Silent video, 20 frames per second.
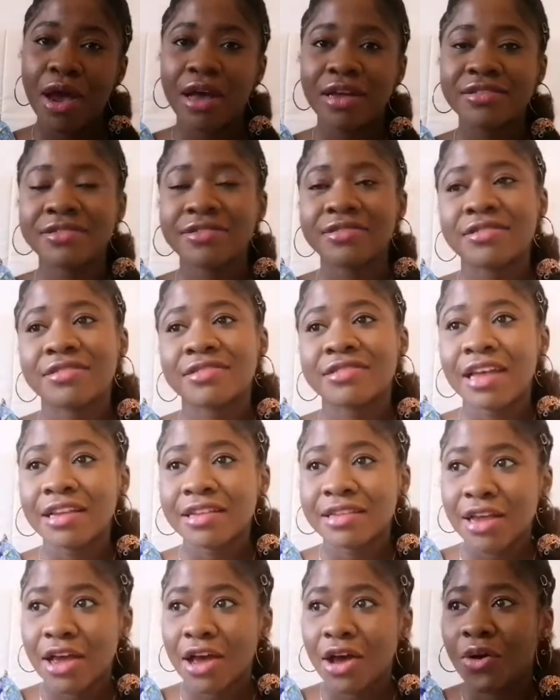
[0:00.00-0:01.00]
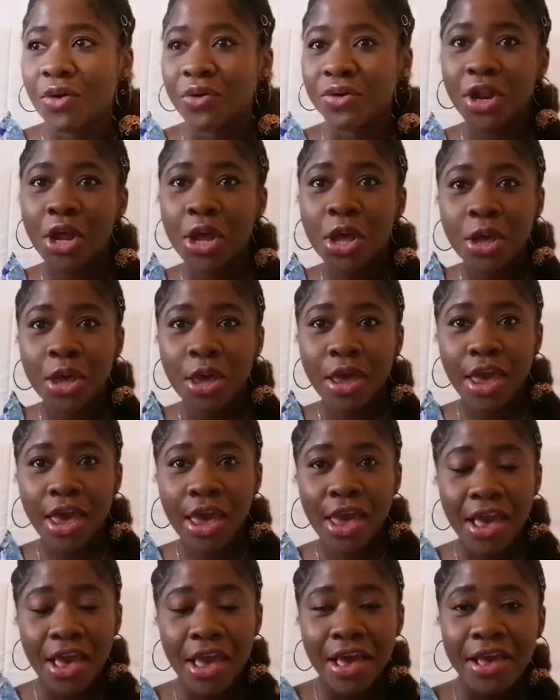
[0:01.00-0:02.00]
mats, sat down,
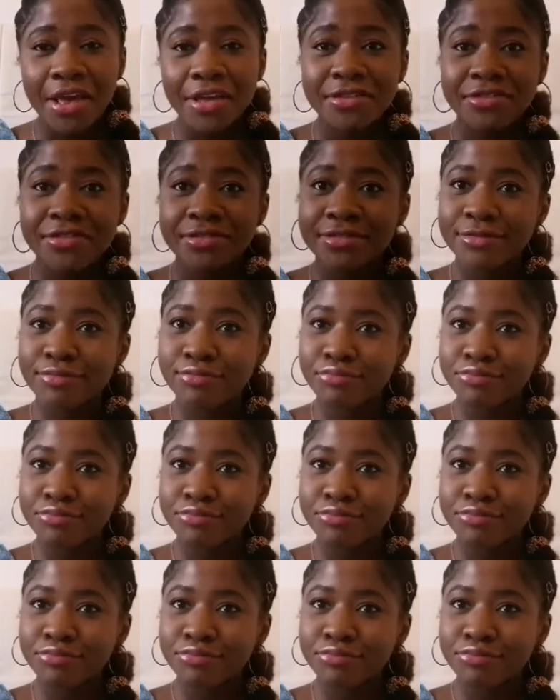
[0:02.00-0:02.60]
ate,